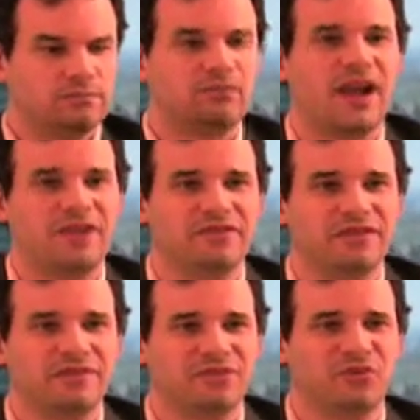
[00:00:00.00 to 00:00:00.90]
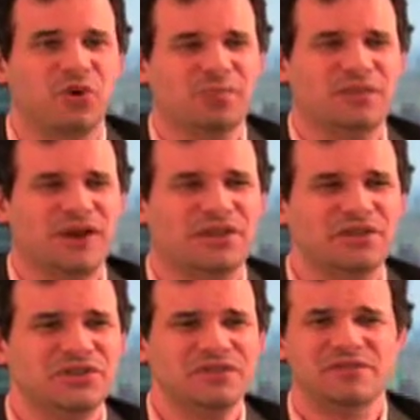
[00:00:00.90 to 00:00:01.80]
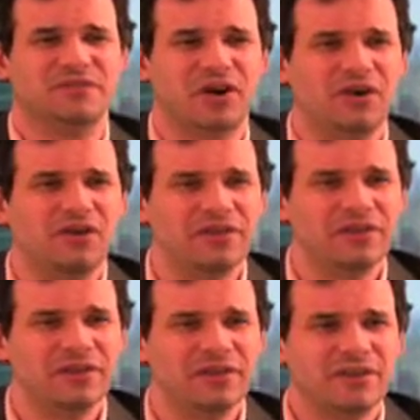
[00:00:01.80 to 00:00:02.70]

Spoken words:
private corporations involved?